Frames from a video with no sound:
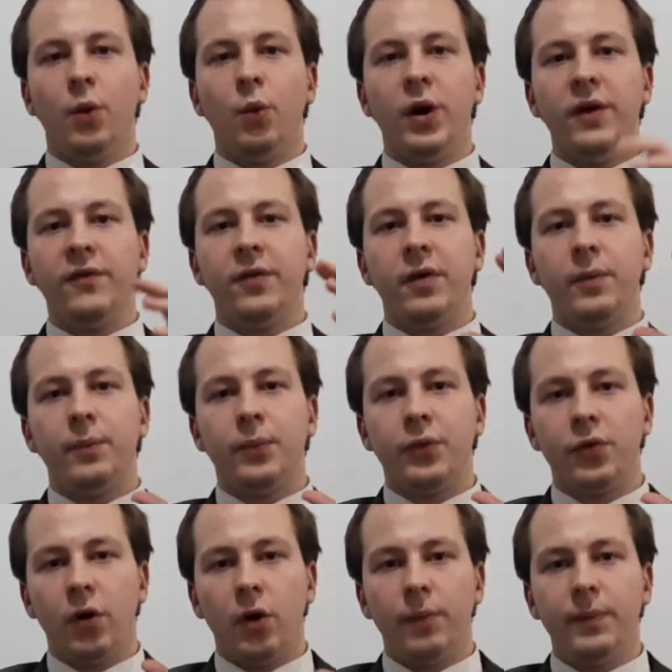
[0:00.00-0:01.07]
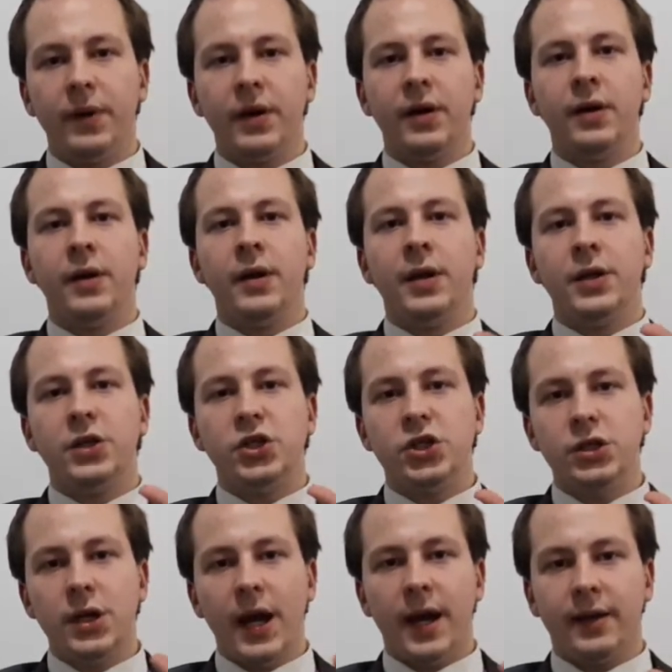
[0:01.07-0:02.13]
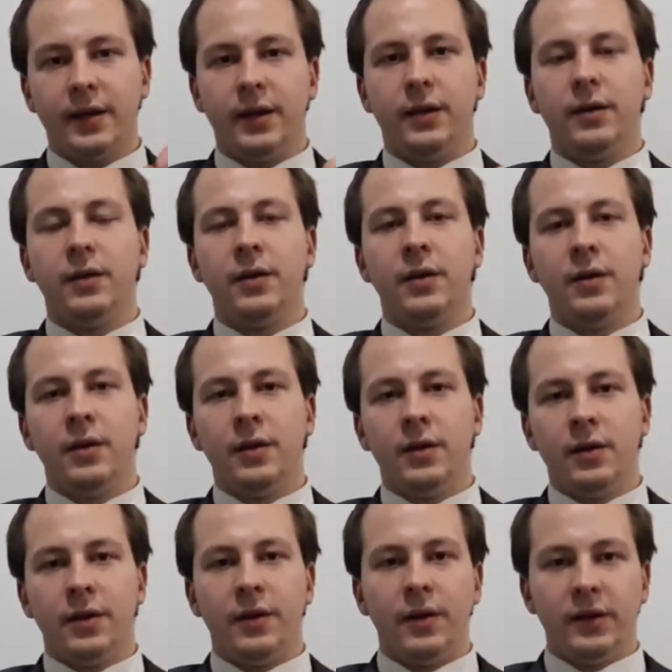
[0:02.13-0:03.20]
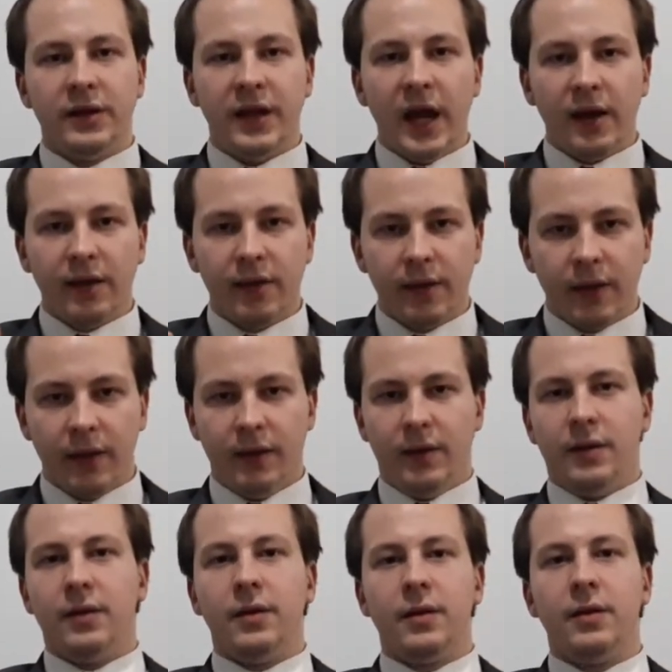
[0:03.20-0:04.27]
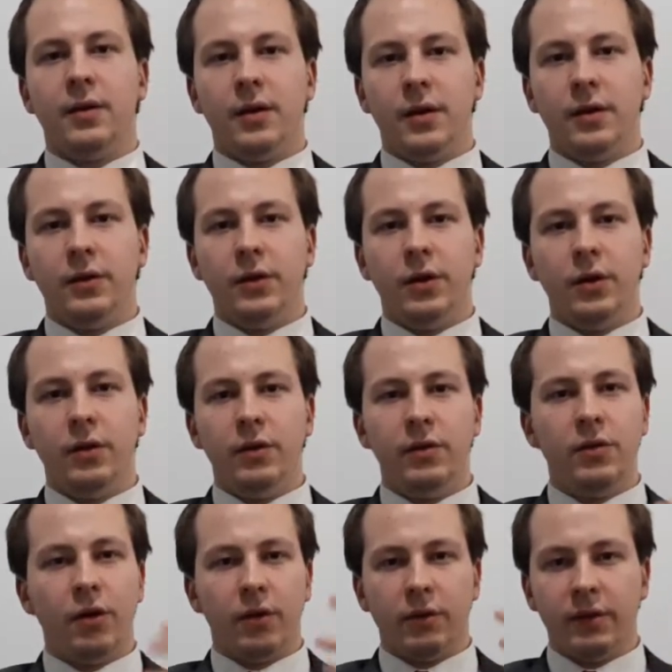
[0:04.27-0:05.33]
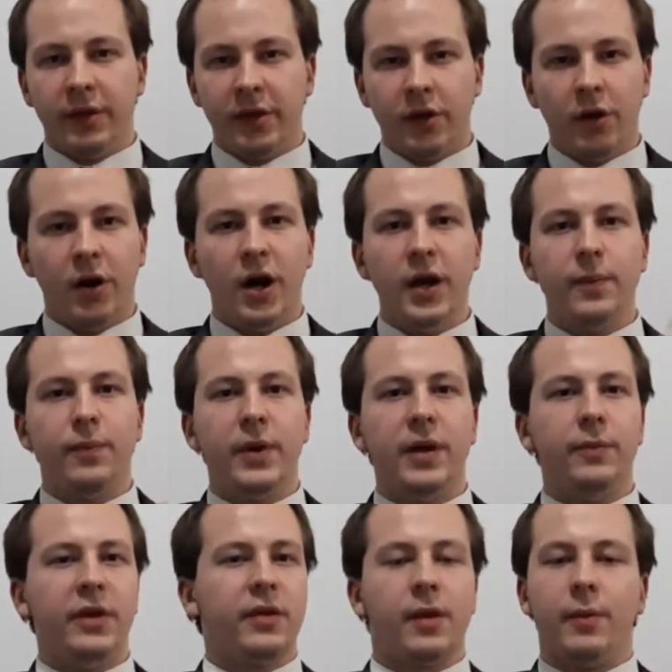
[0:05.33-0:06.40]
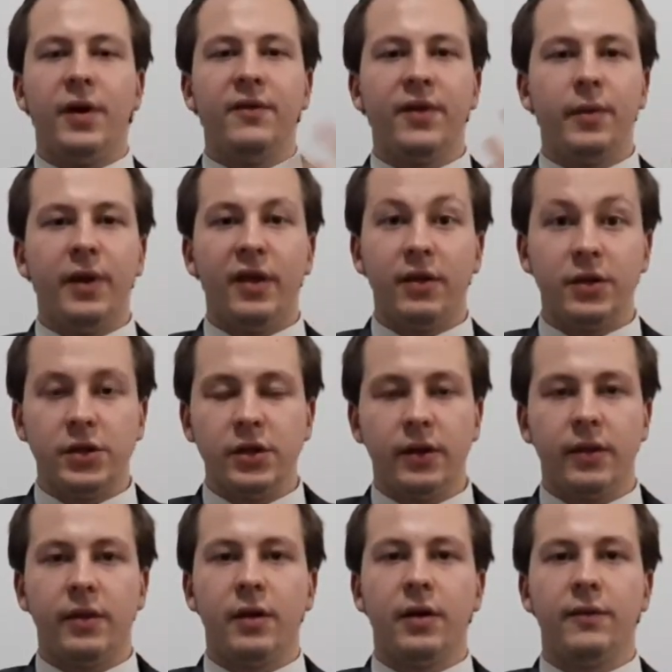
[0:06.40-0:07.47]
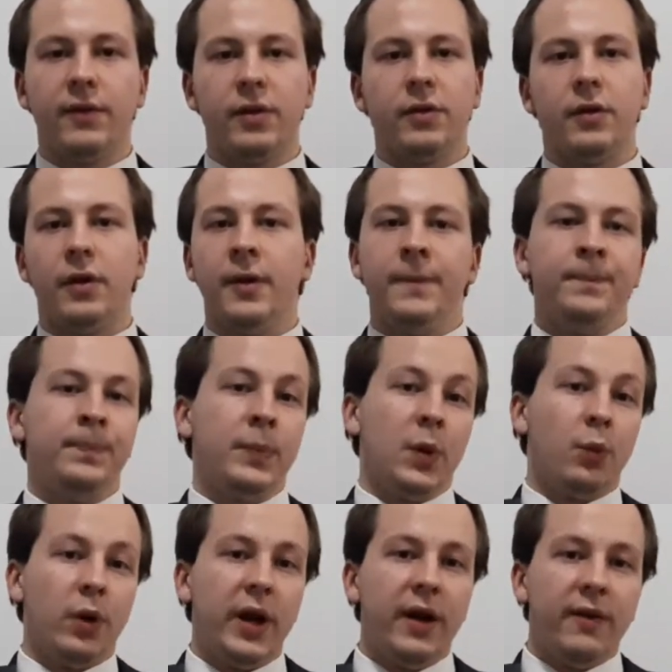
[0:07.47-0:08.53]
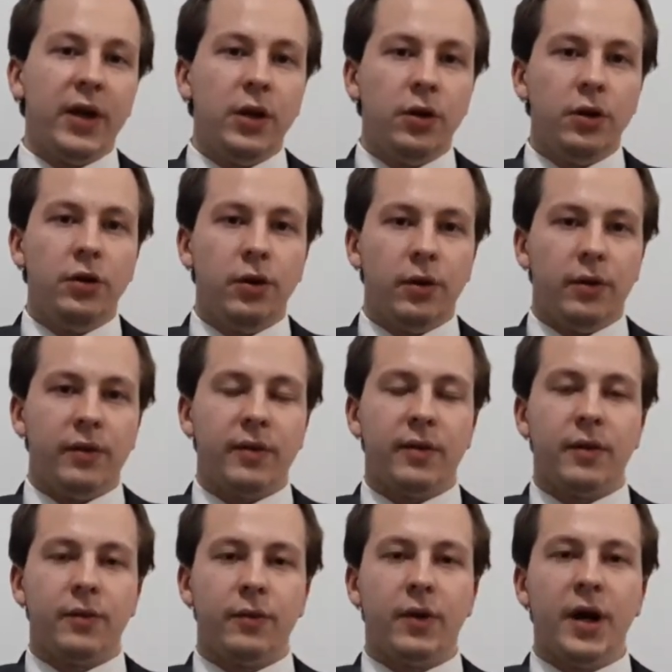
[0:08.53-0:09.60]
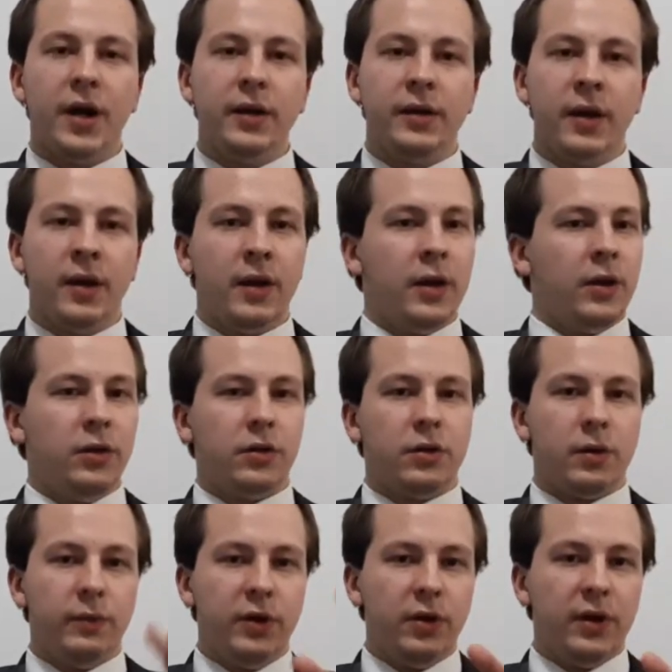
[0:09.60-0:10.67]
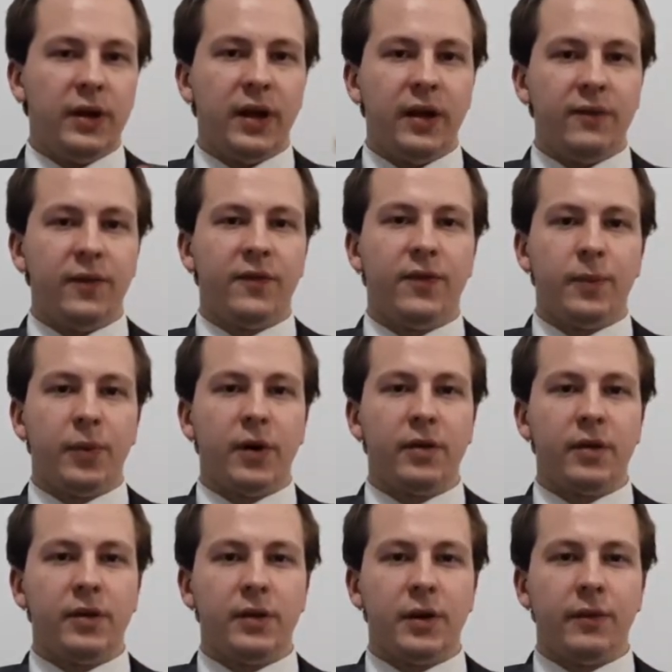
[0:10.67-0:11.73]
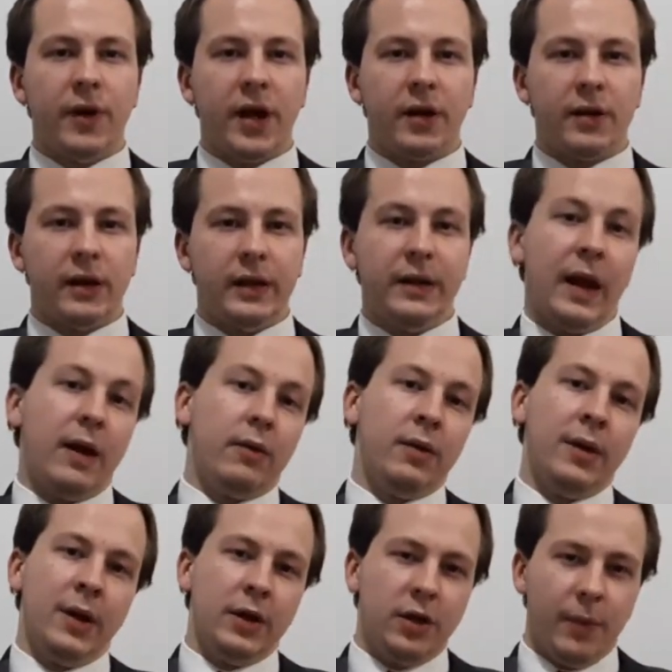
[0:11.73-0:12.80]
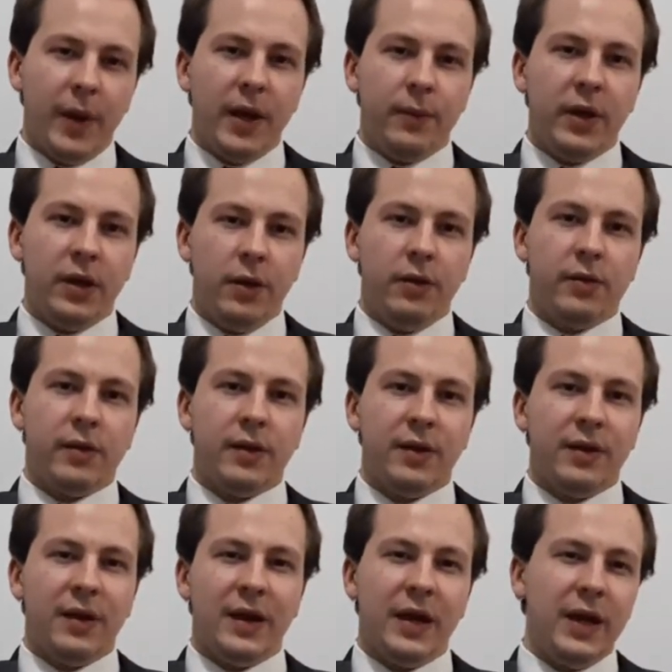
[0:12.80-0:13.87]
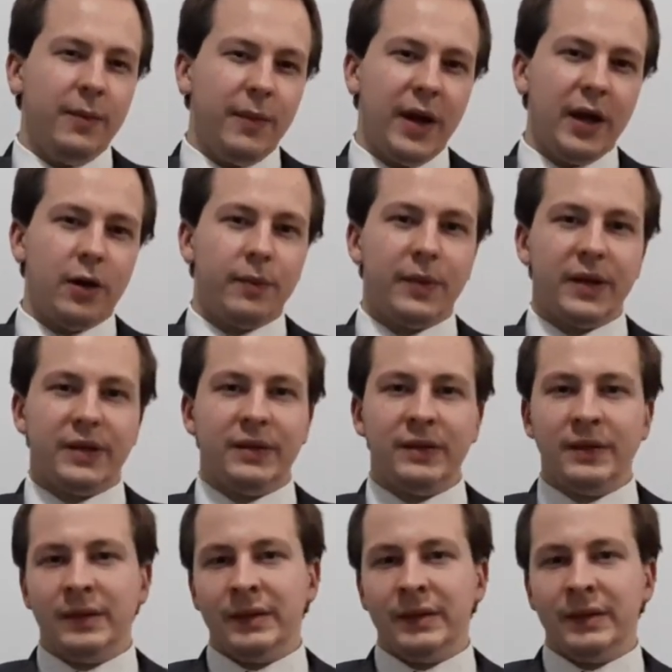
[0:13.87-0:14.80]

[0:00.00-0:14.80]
with proper chatting, texting. You use your Skype, maybe some other messaging service, whatever you use, right? You communicate with a person directly. Now, you may be using email, but